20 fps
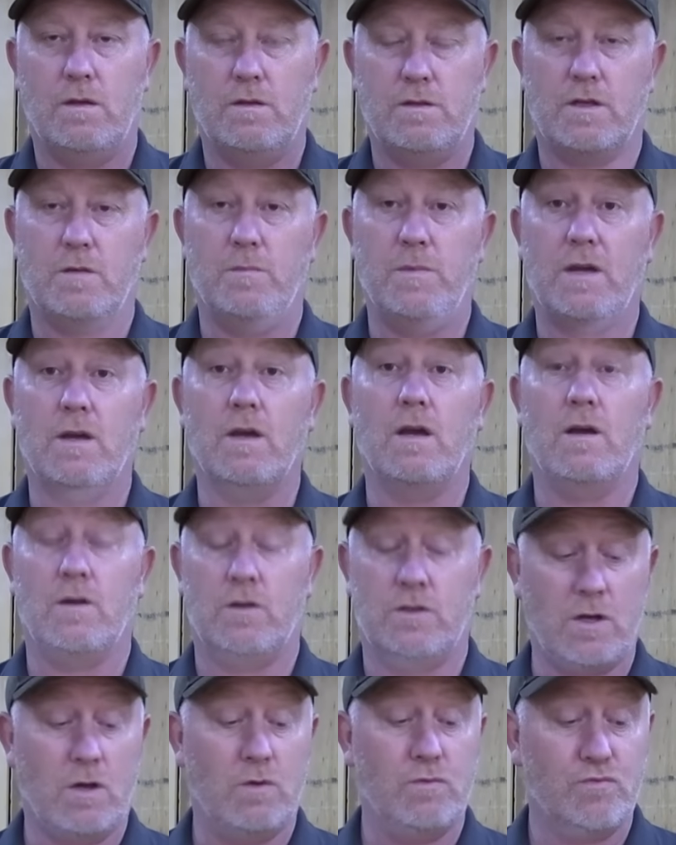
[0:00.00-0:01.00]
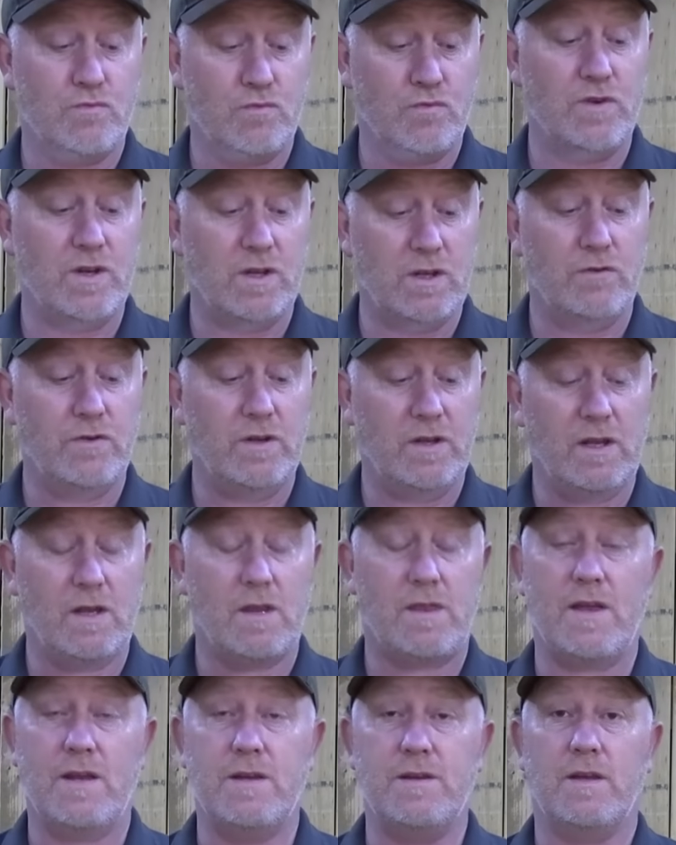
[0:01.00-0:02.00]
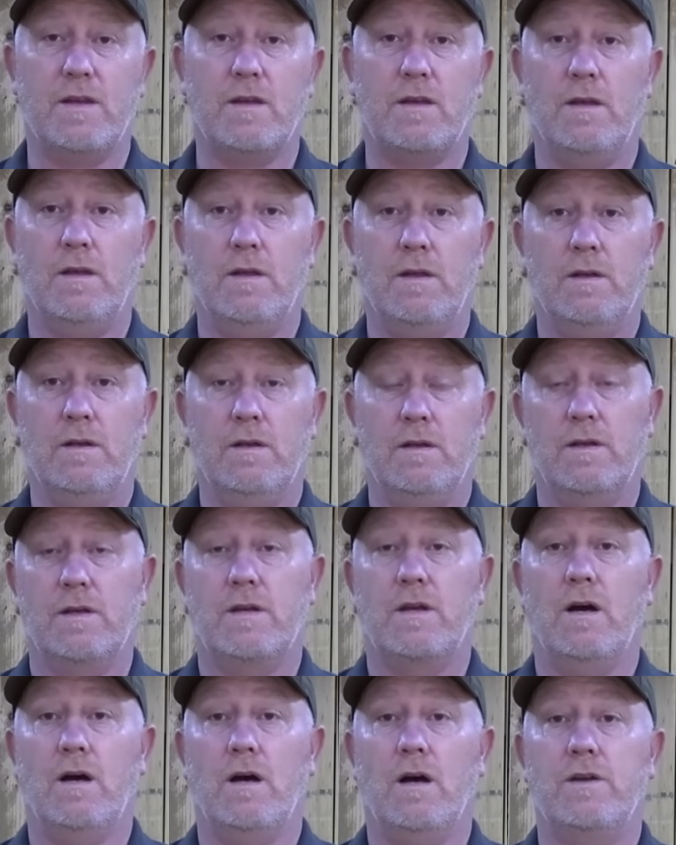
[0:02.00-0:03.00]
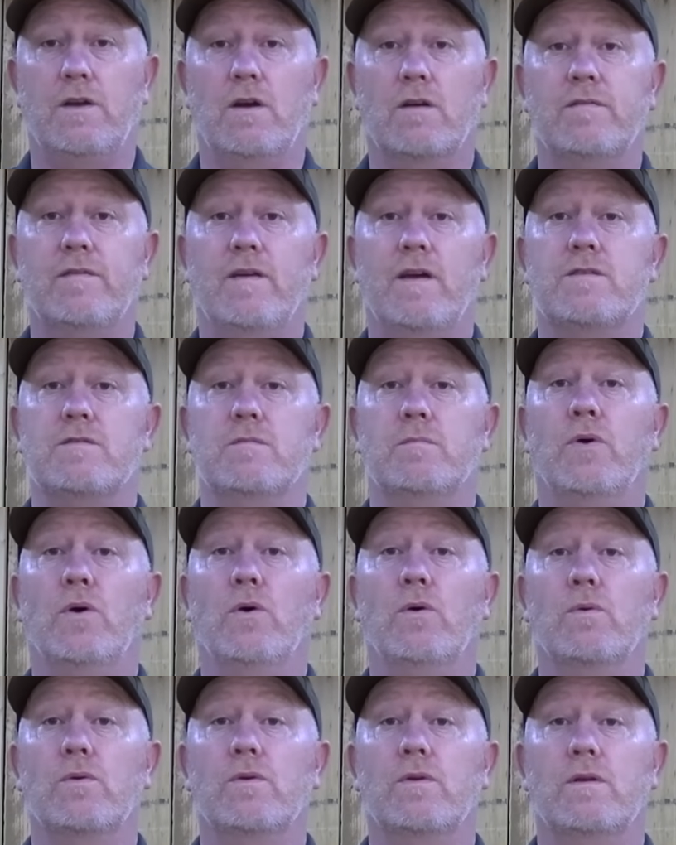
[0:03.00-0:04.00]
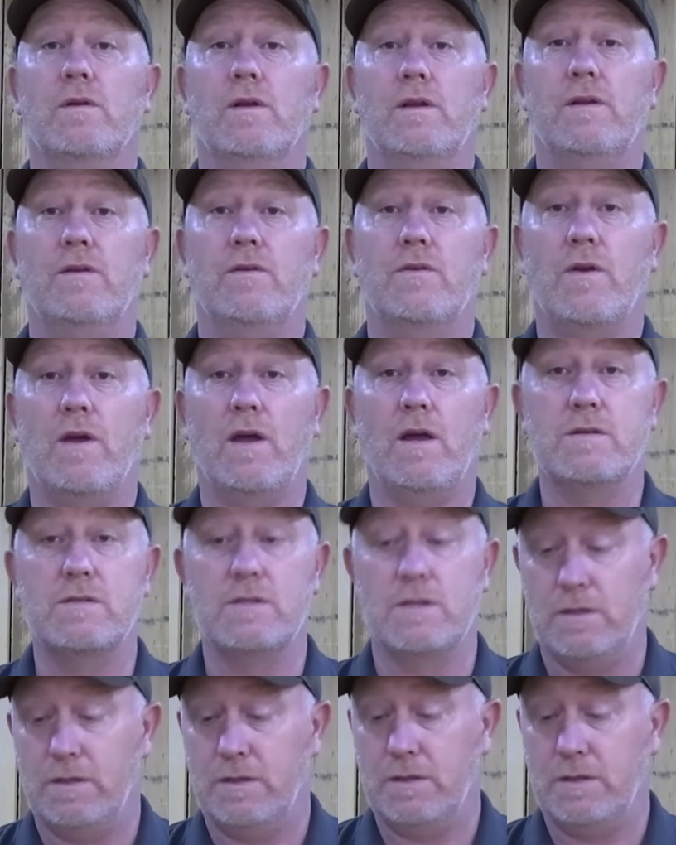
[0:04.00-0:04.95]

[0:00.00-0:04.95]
You can make it sound really authentic, like a young pheasant poult in distress.